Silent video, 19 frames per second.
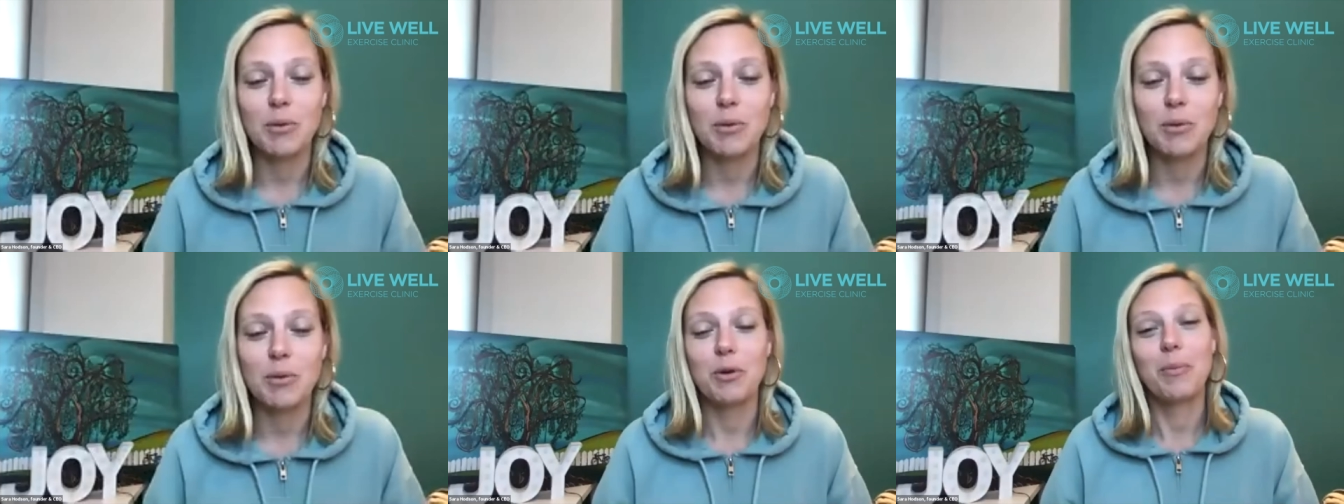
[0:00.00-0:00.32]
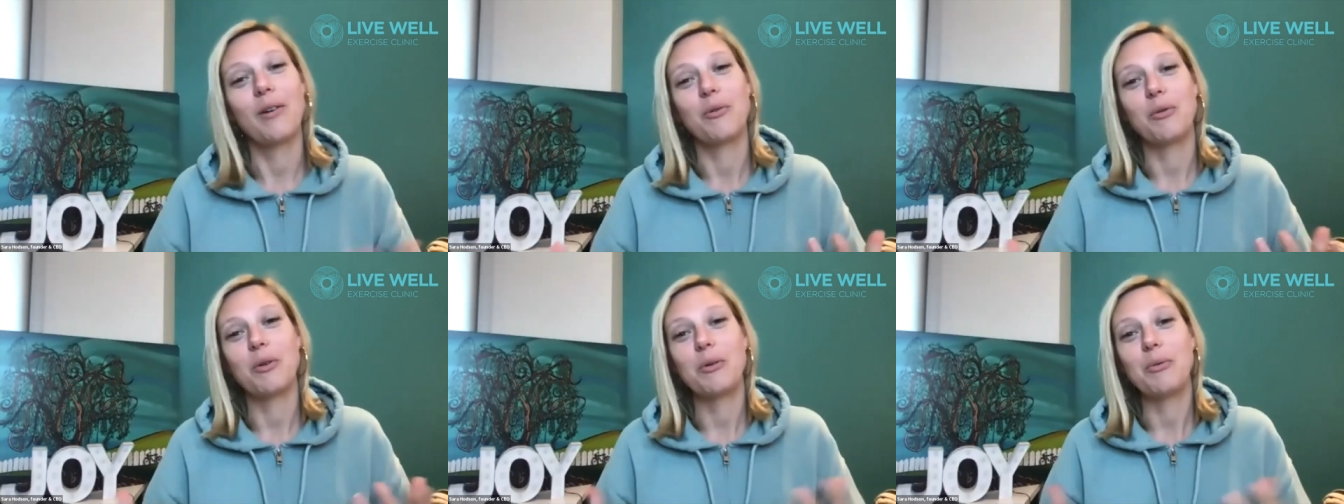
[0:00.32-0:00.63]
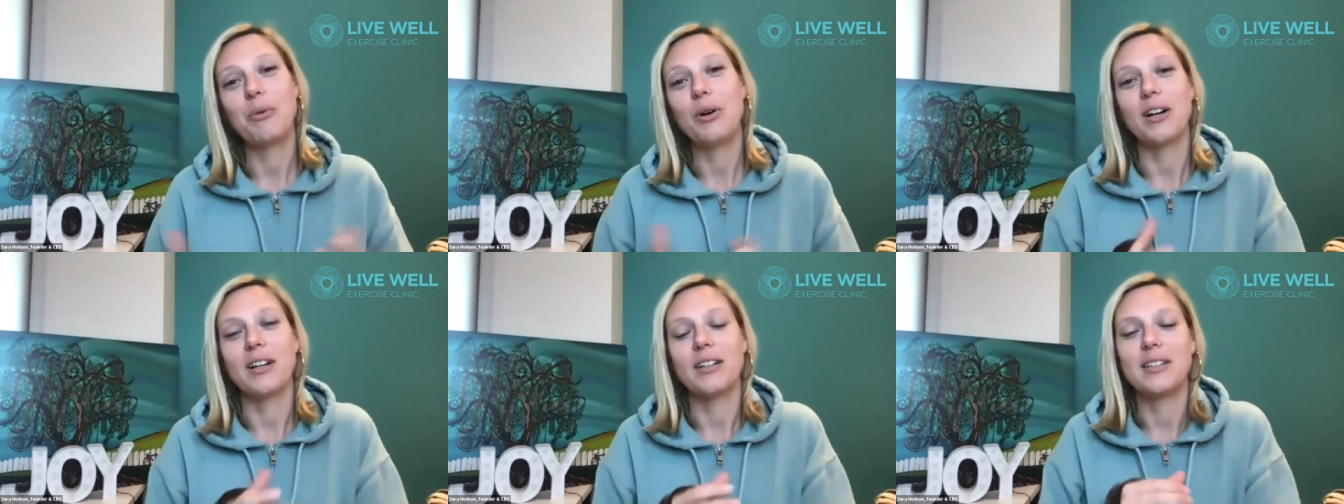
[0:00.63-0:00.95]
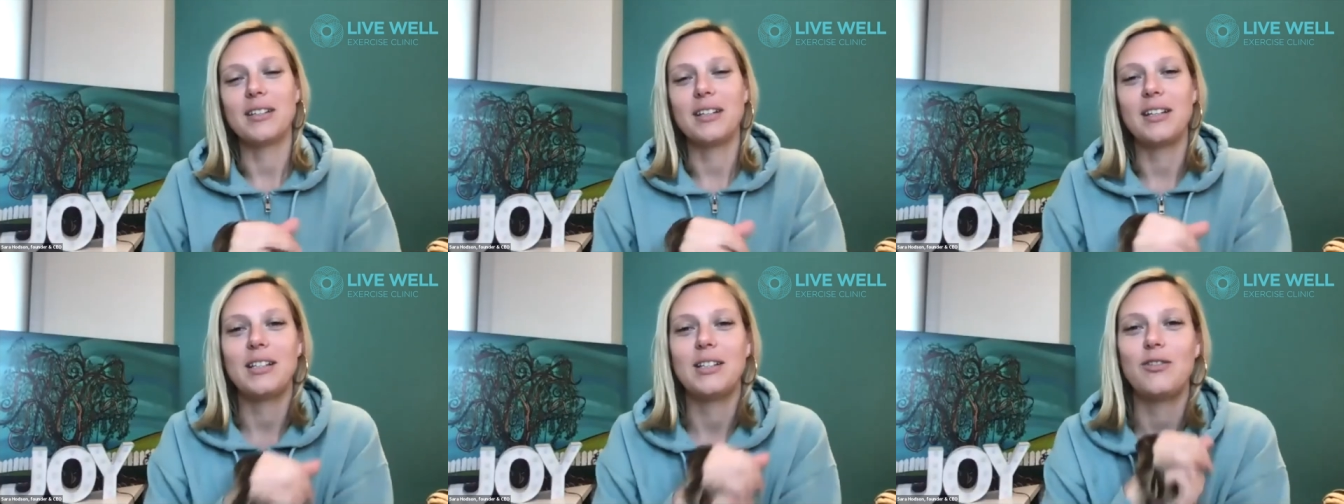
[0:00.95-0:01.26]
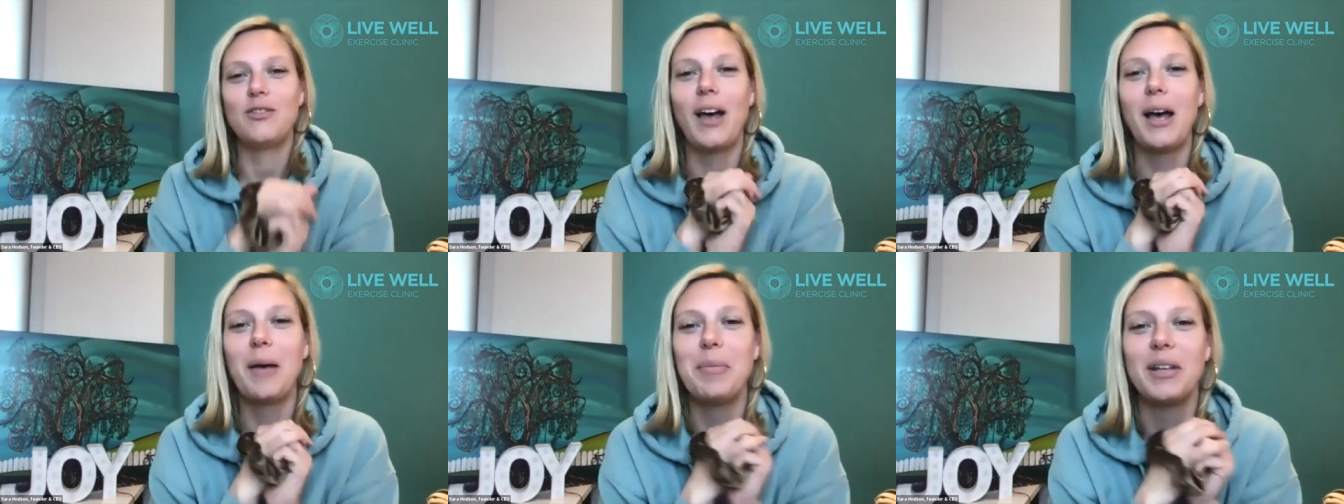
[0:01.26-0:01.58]
through my own rewards.
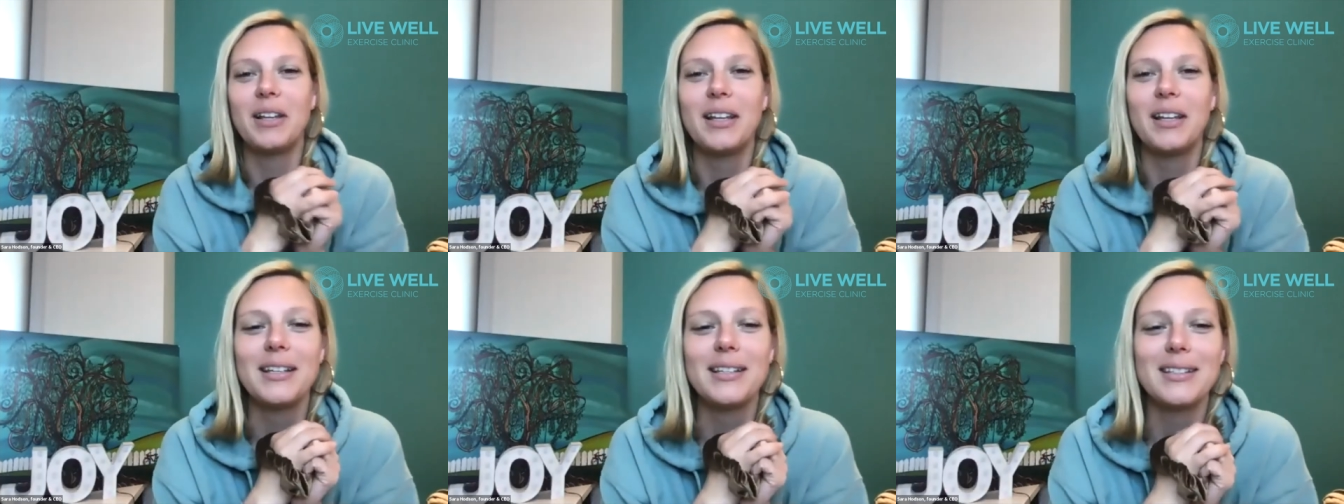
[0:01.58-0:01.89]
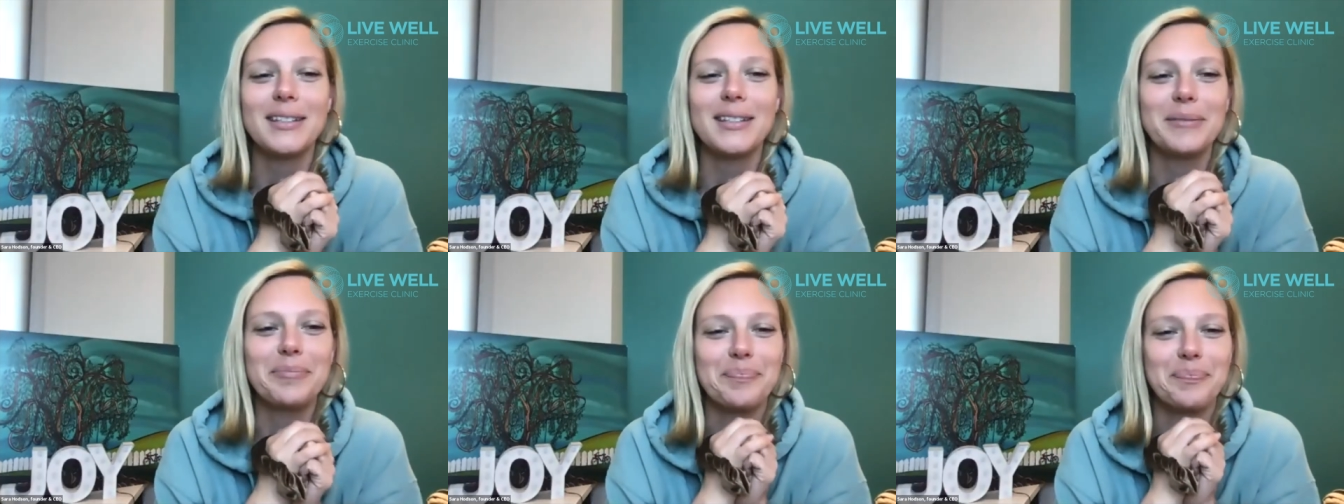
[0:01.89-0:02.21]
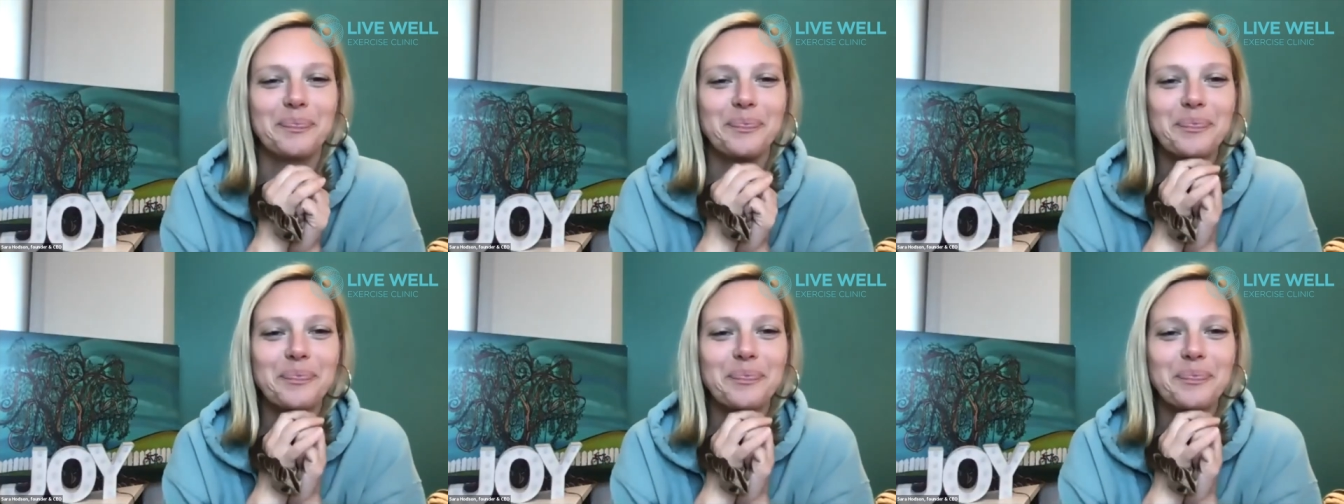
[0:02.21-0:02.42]
It's fabulous.